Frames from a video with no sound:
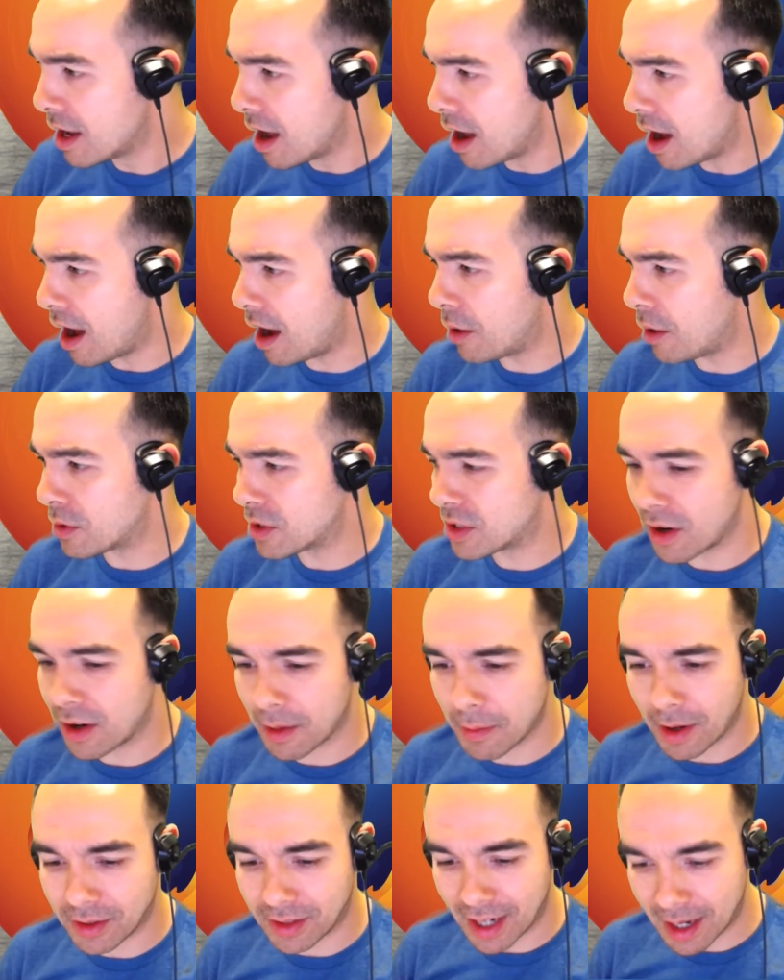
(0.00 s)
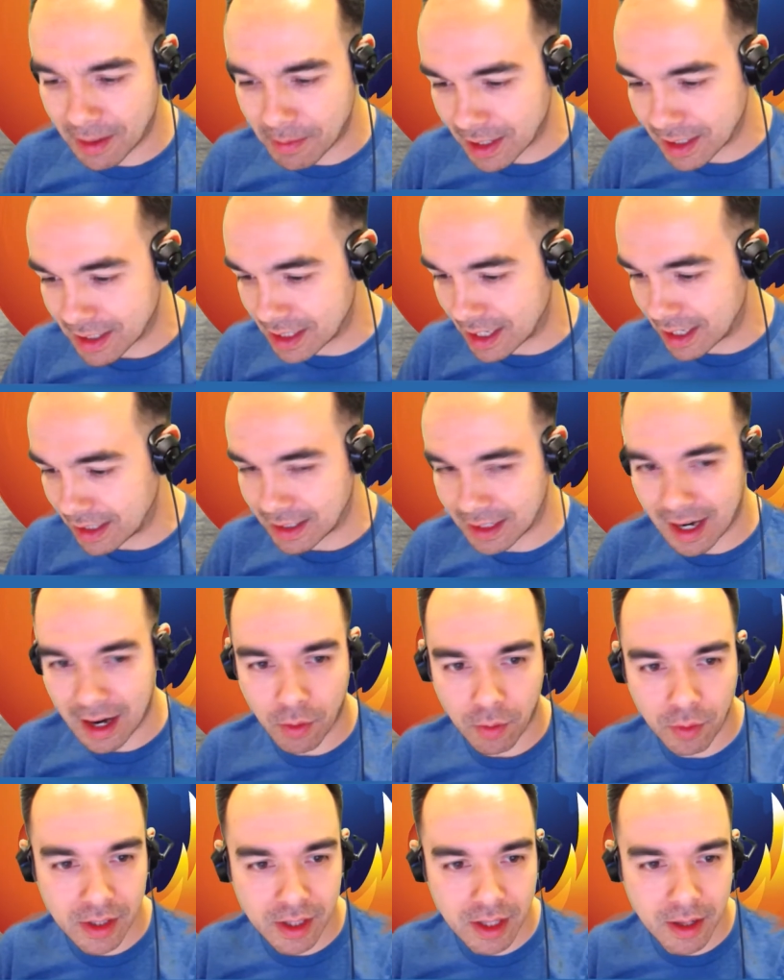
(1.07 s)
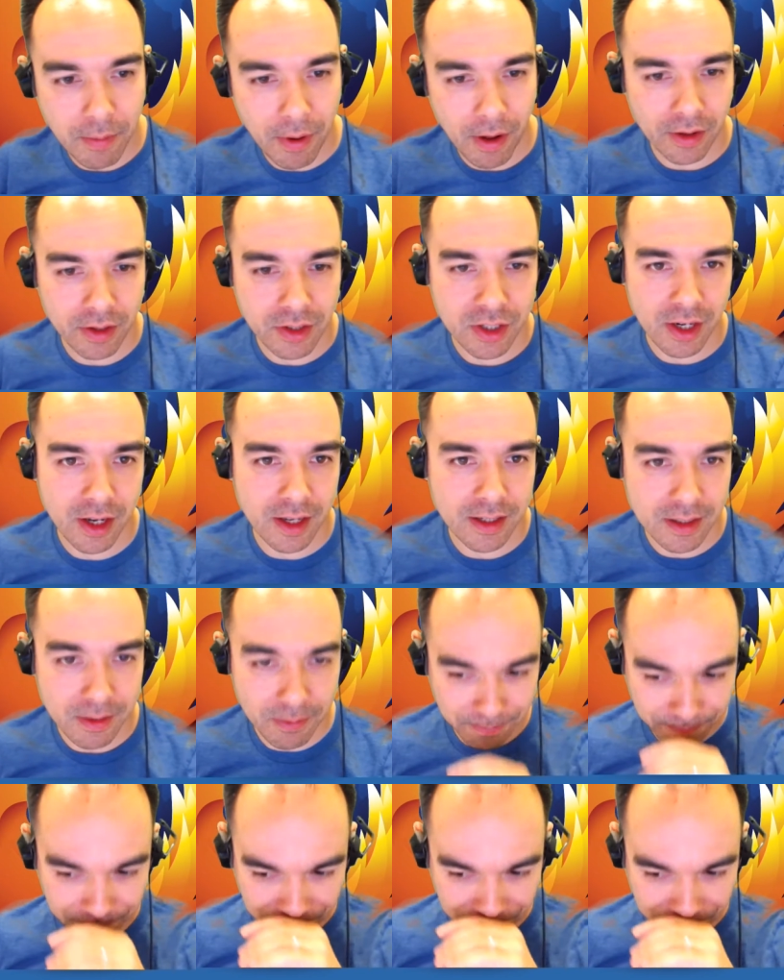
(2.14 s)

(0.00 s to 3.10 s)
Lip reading: We're starting about 10 minutes late today. I really apologize.